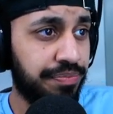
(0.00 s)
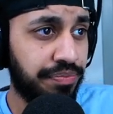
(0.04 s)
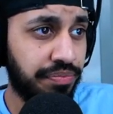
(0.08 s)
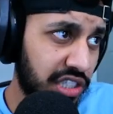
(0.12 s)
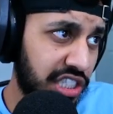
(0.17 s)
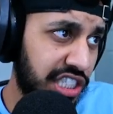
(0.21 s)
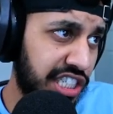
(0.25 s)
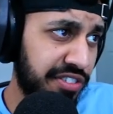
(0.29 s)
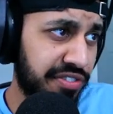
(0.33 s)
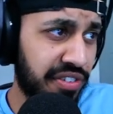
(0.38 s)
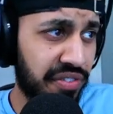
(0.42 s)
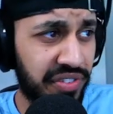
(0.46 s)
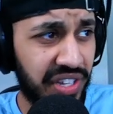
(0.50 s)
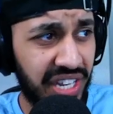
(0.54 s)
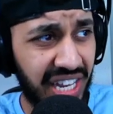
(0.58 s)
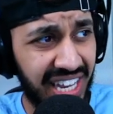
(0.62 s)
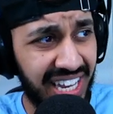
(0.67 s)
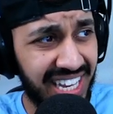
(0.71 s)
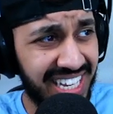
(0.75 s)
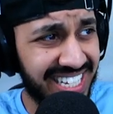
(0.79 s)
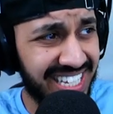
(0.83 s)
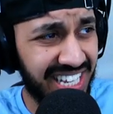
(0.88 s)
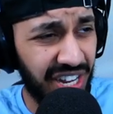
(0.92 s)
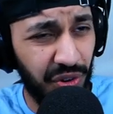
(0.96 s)

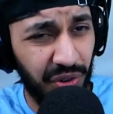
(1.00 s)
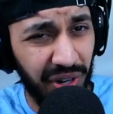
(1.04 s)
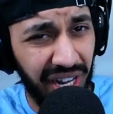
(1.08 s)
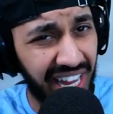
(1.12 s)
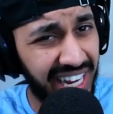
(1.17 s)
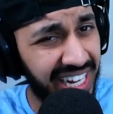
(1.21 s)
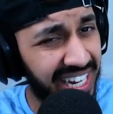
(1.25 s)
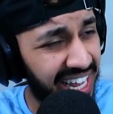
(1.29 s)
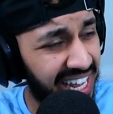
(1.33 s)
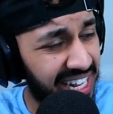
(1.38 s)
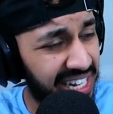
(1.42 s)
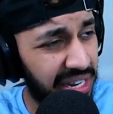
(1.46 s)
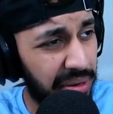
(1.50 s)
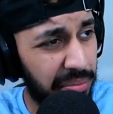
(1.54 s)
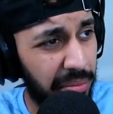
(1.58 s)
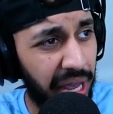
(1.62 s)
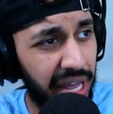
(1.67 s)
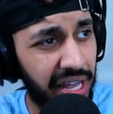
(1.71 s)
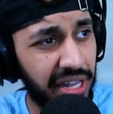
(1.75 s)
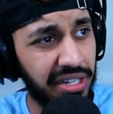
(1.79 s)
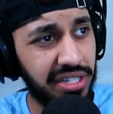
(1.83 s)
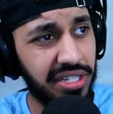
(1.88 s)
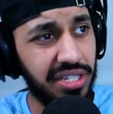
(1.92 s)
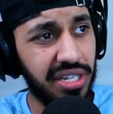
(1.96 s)
C58 still kind of in the
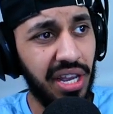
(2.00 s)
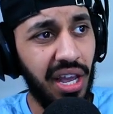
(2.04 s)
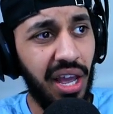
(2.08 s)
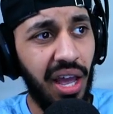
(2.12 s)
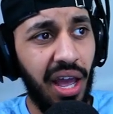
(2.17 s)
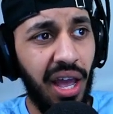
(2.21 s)
mix.